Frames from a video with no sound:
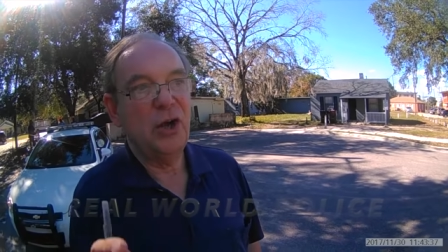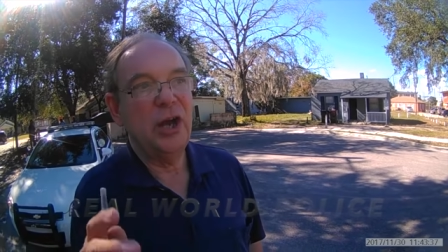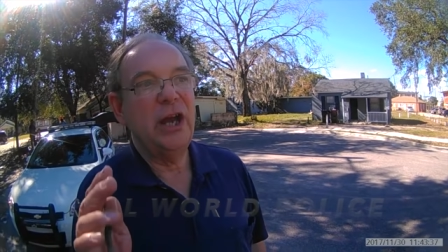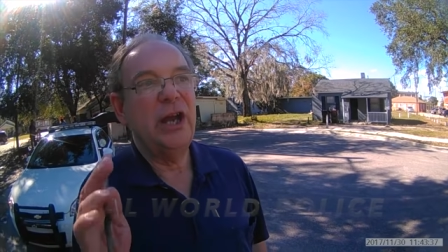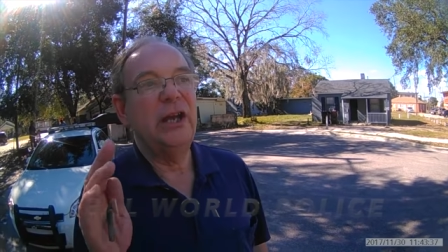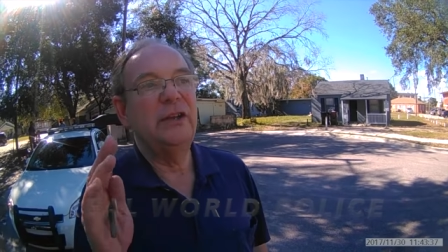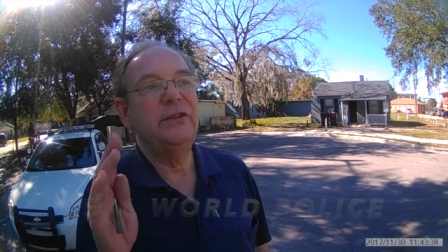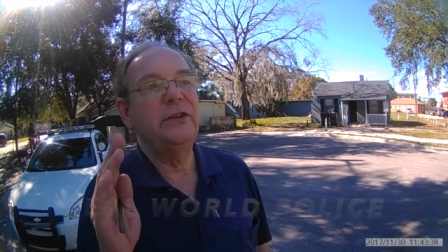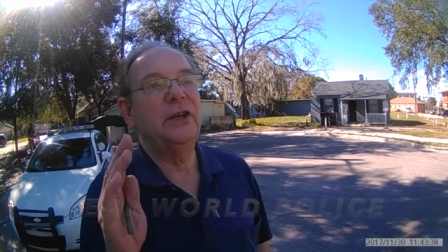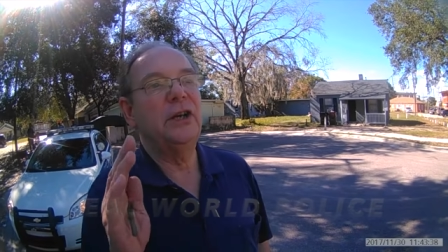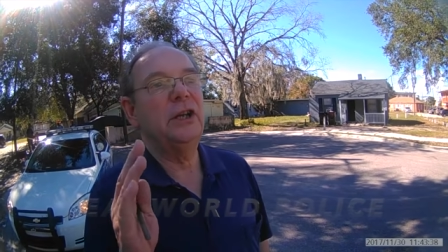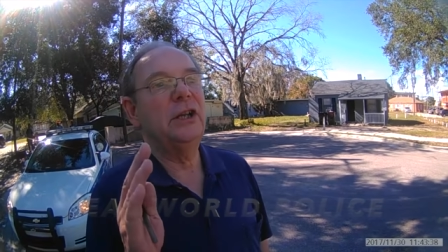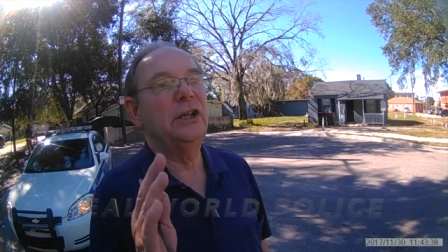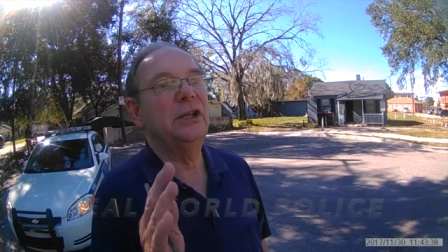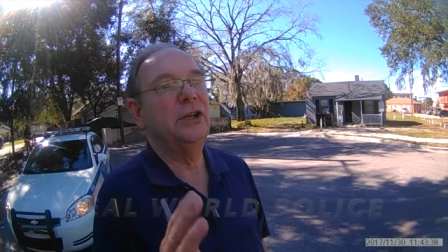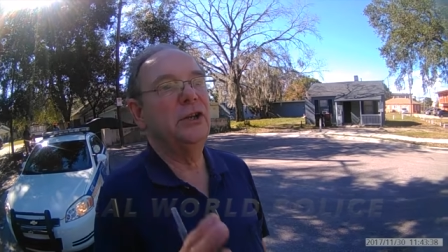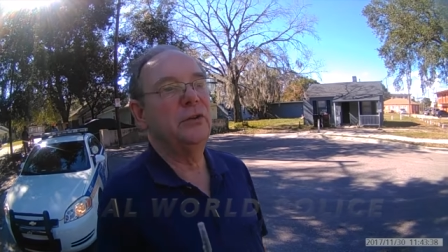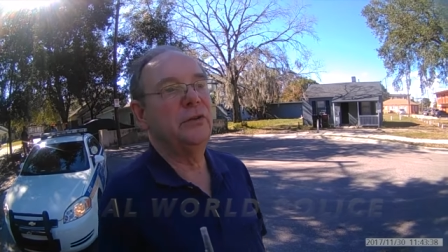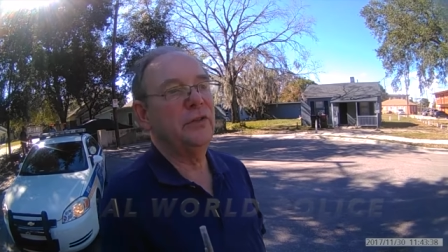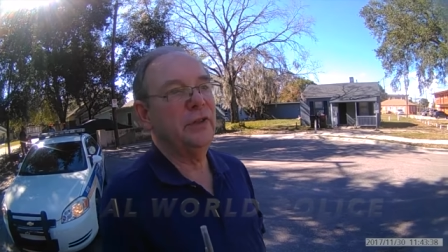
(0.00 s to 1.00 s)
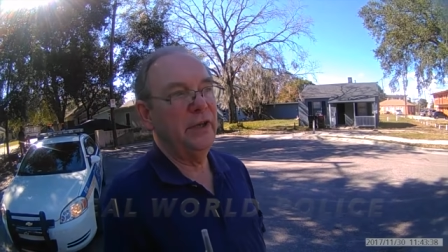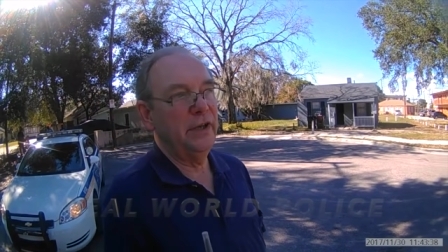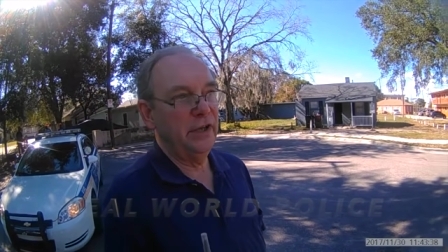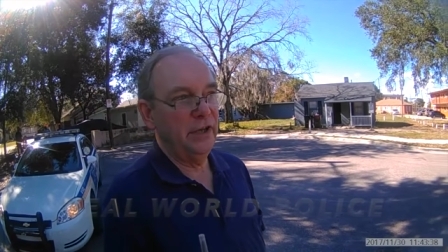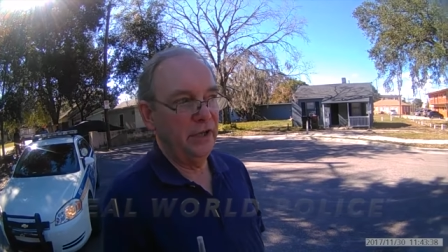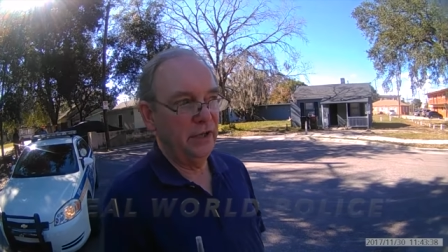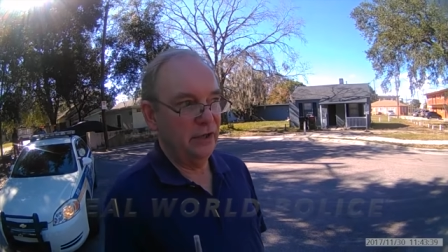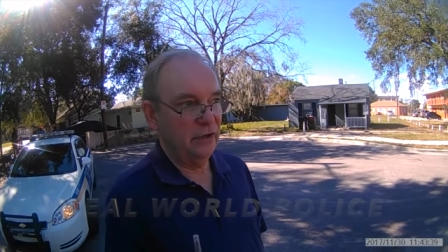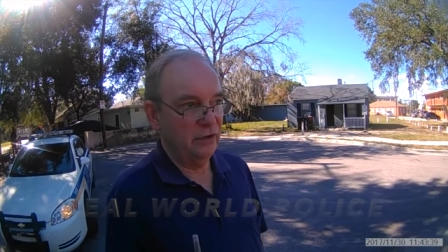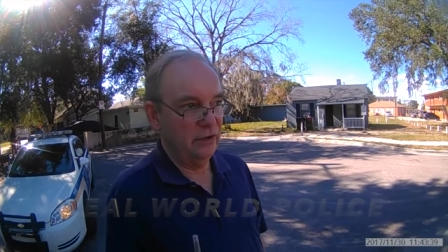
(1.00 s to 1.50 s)
Okay, and the clear thing.
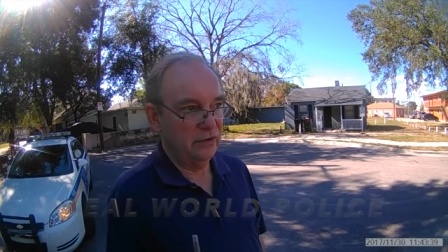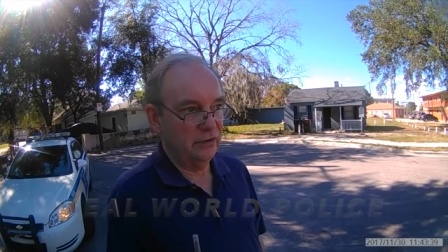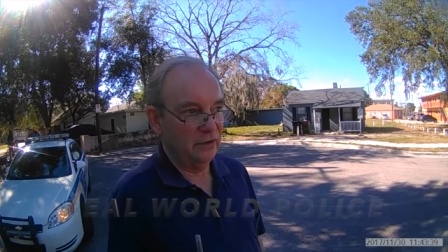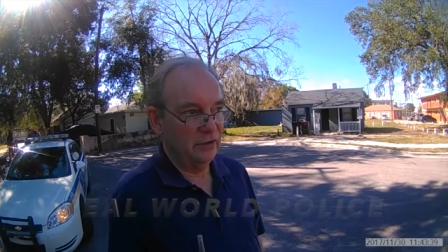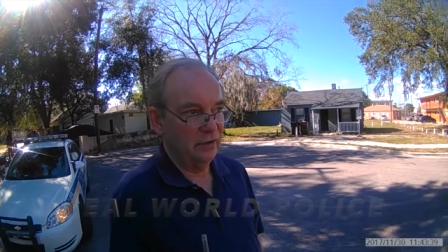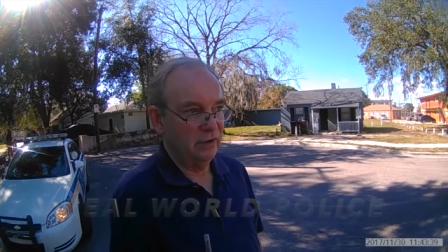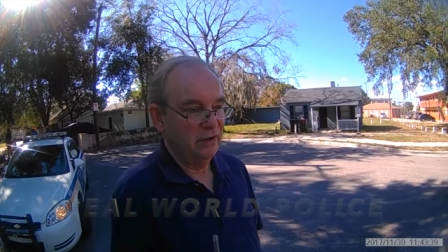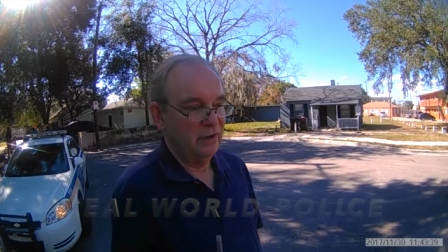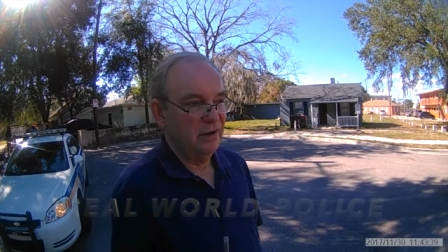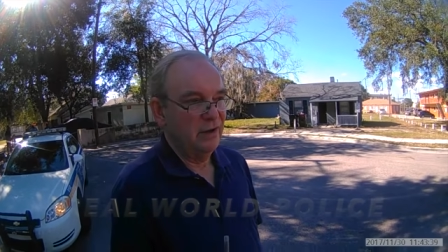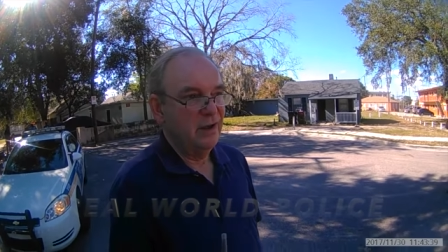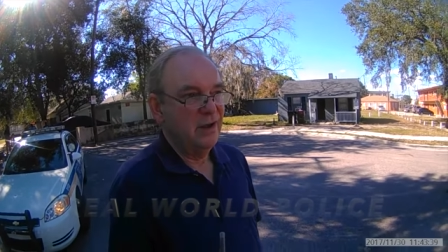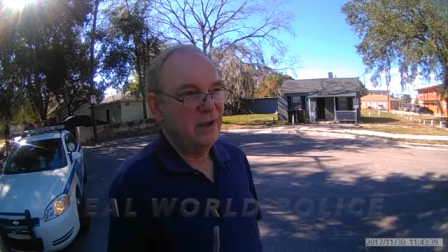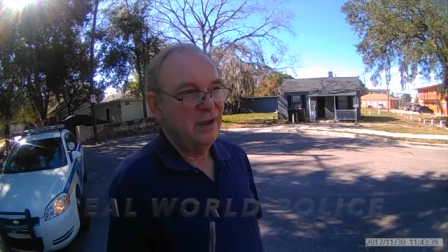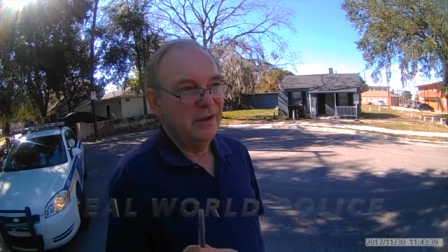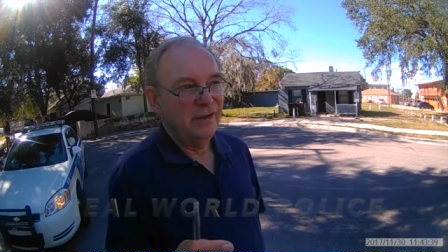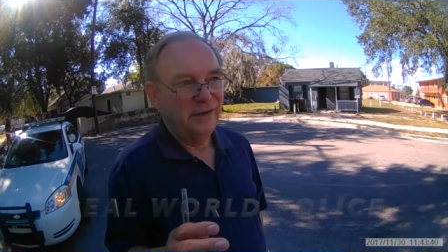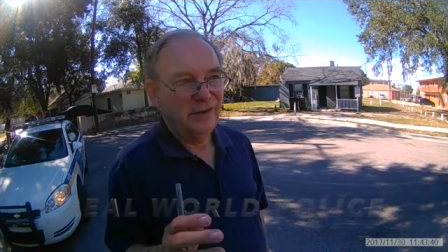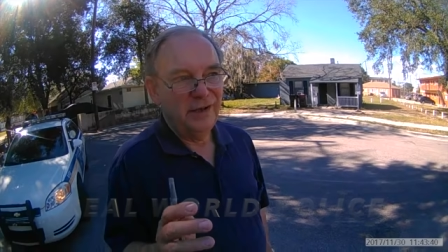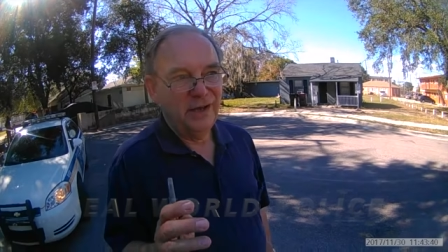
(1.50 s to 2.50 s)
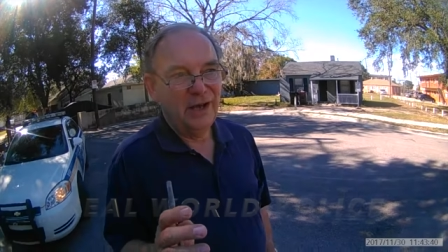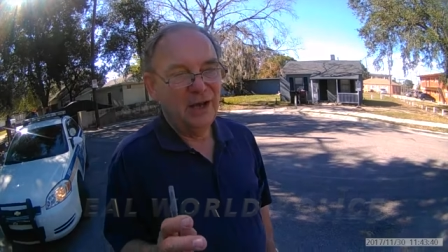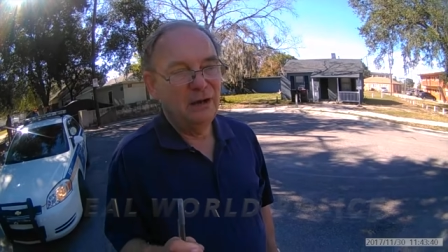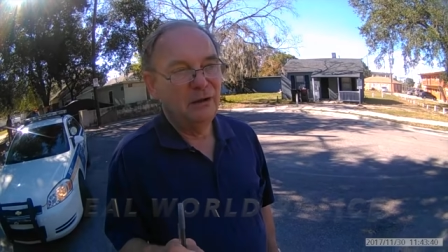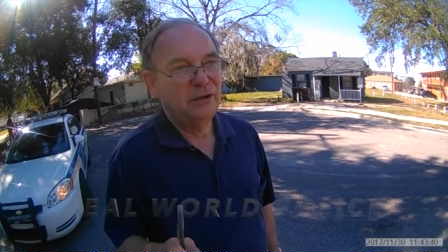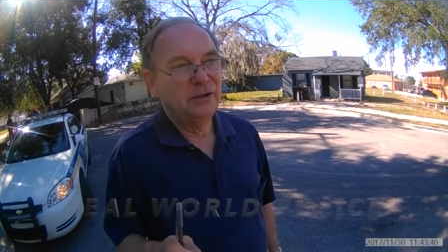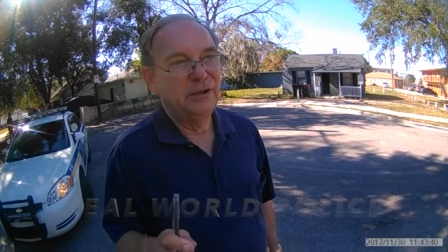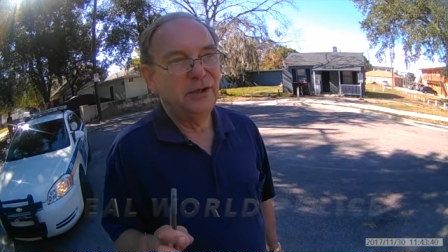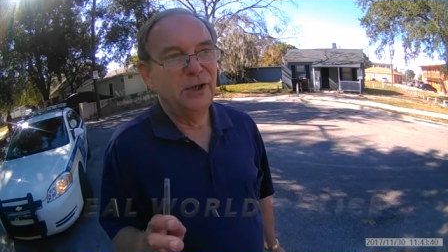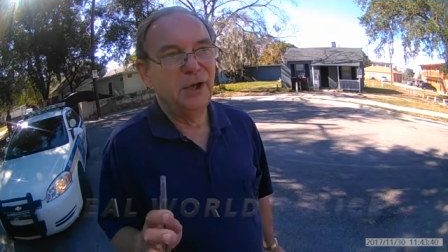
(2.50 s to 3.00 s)
But you keep here, saying the same thing. yeah,
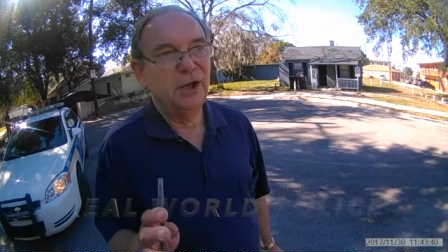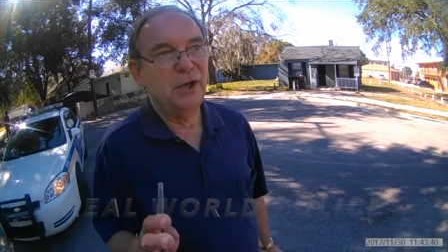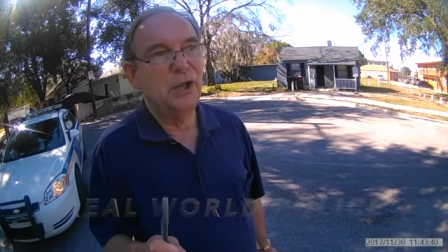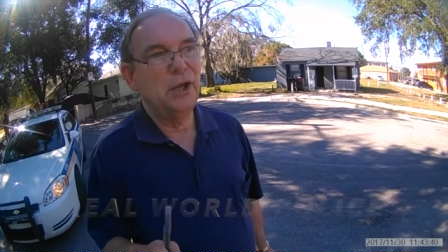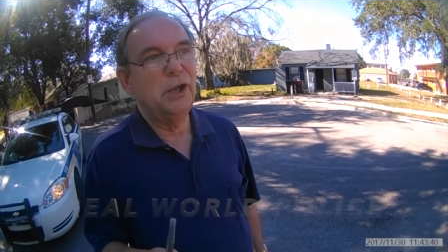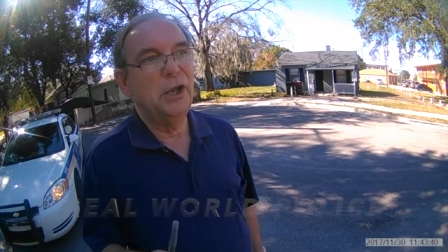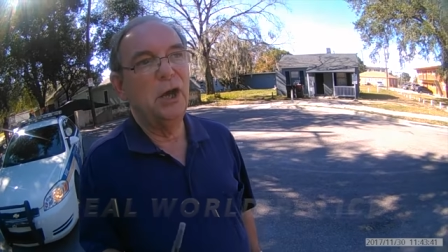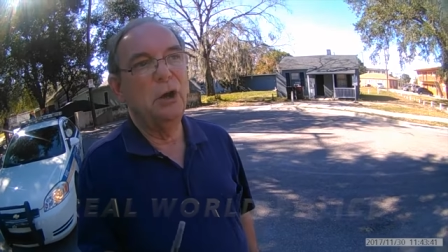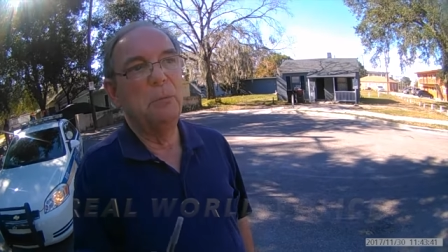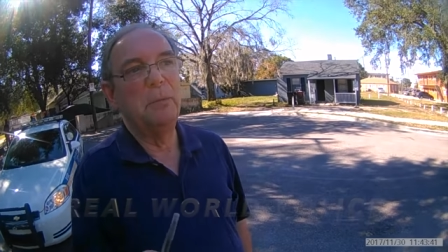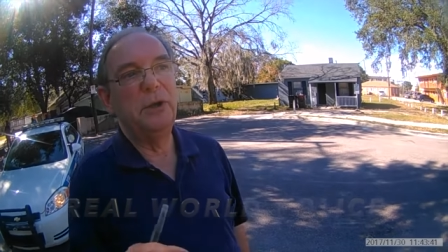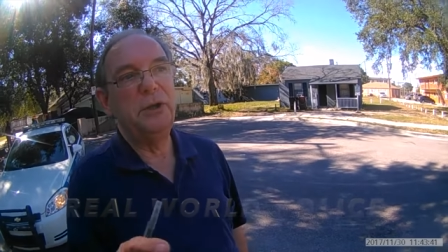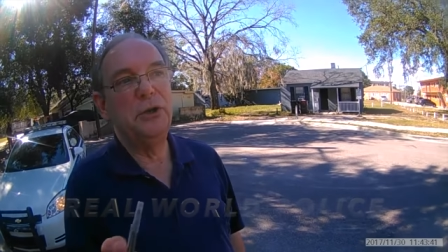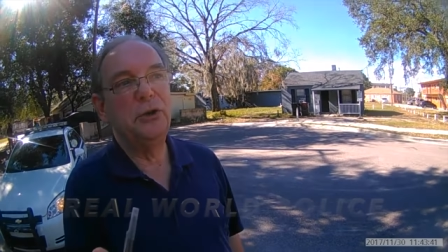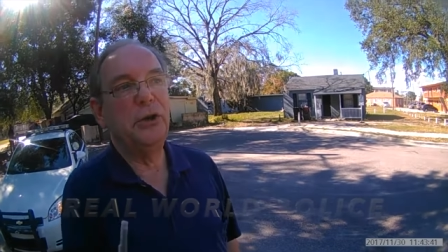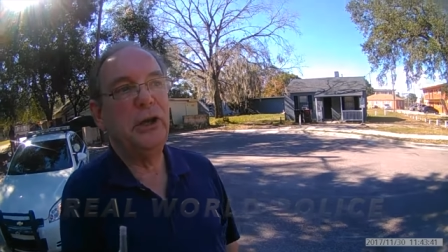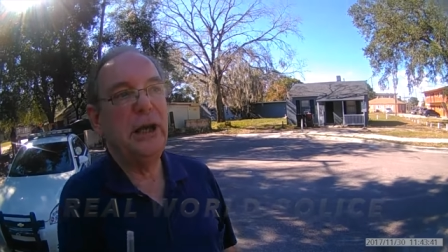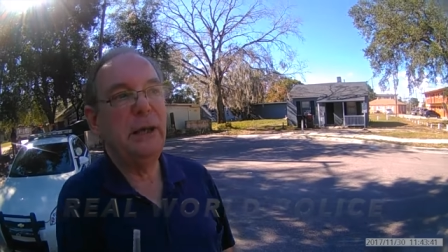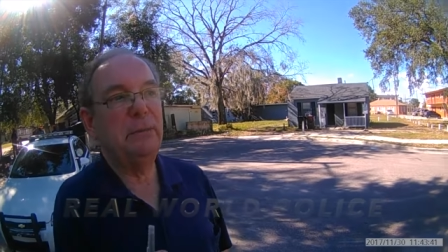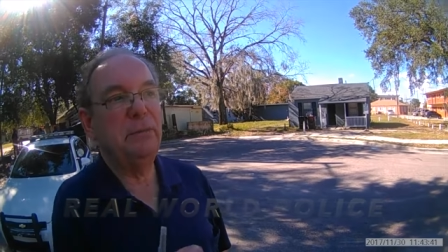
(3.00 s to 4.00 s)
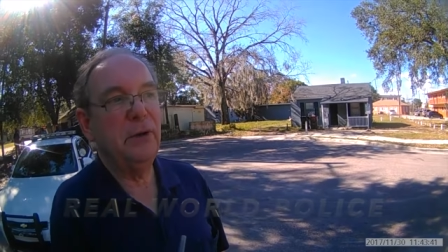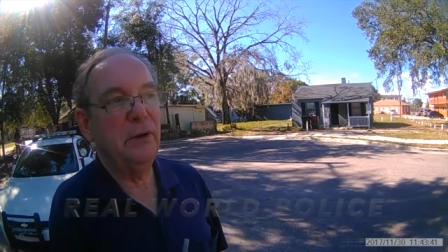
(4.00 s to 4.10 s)
no, no, no. But you keep